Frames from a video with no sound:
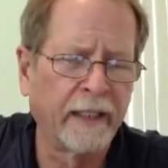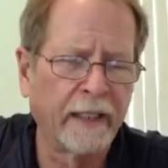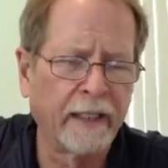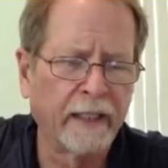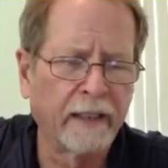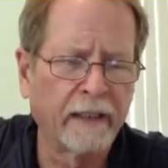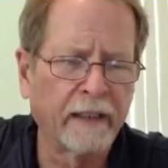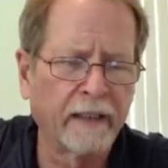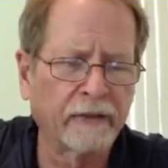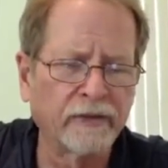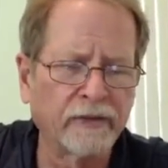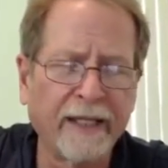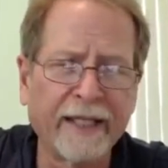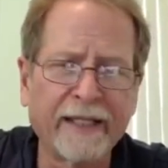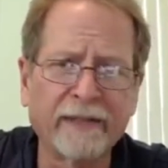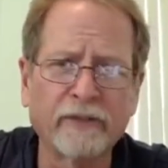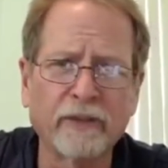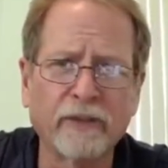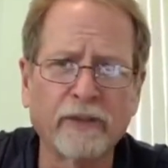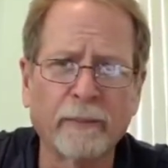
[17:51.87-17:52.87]

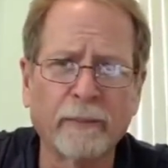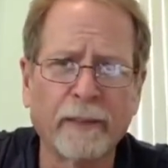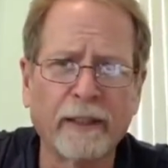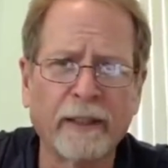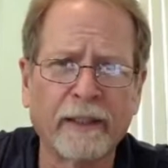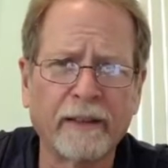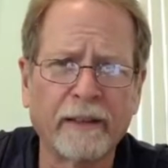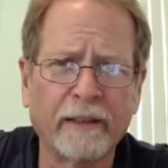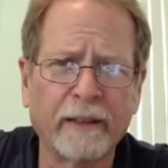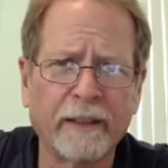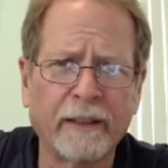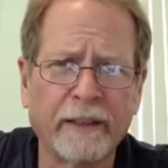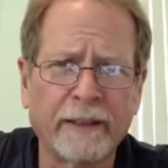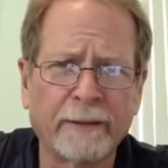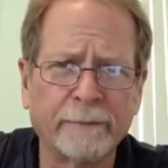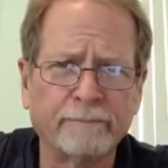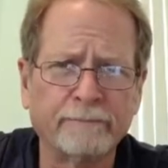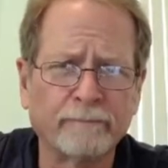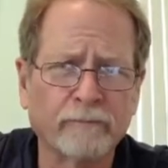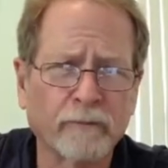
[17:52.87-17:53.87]
that you might,
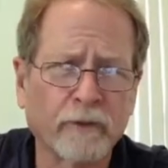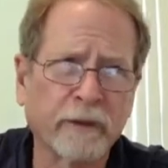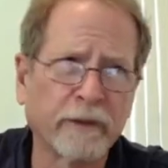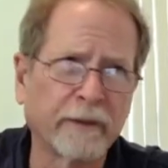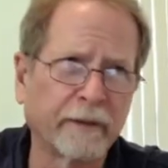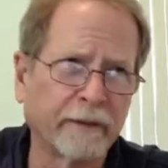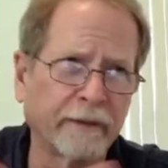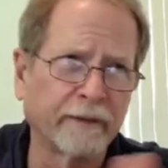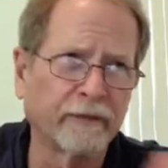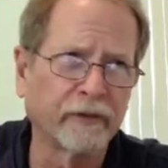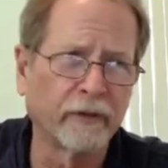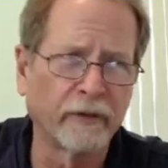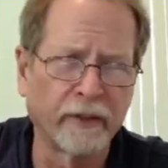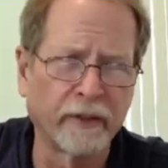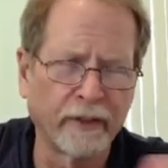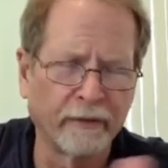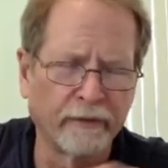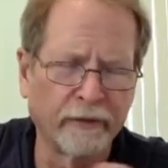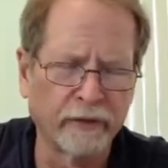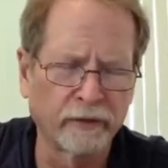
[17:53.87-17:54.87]
if
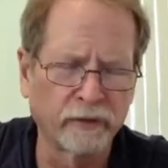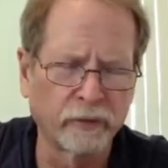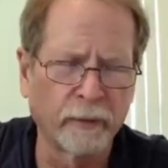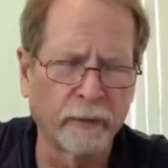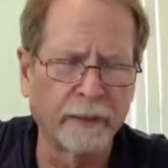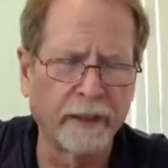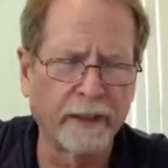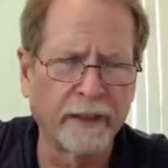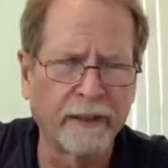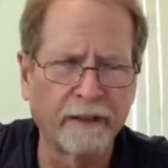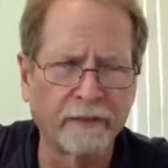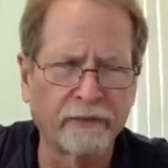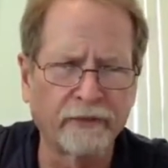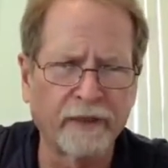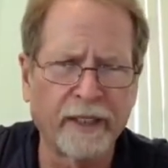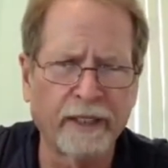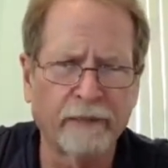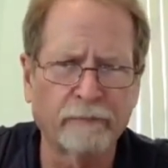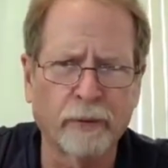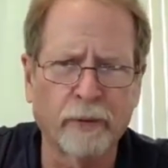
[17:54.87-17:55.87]
you're swimming in a
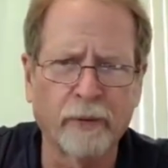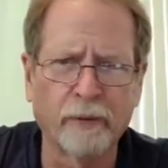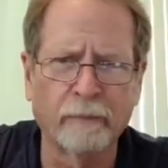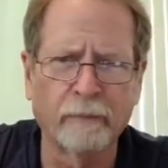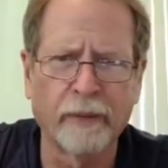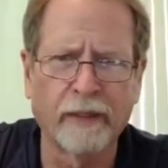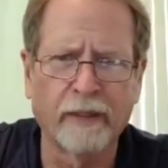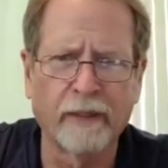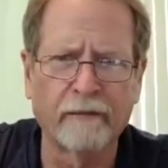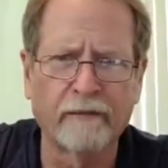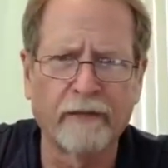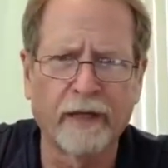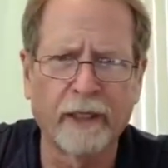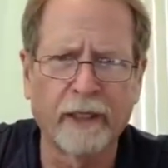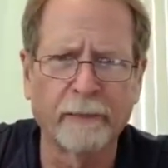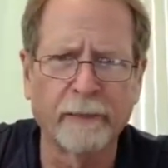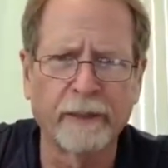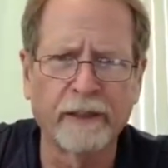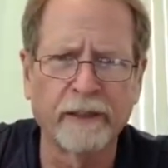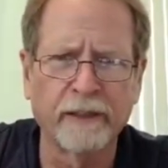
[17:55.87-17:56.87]
snag-prone
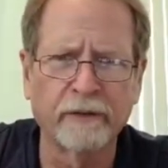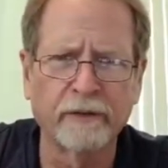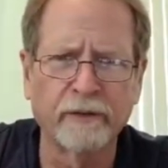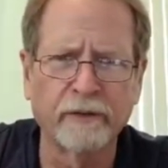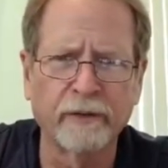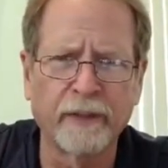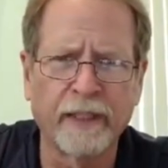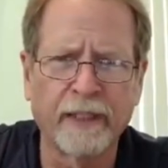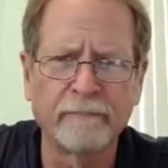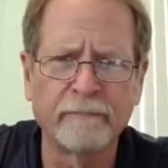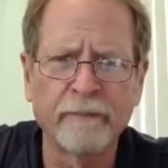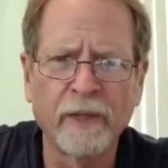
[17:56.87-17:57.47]
environment, it'll do that.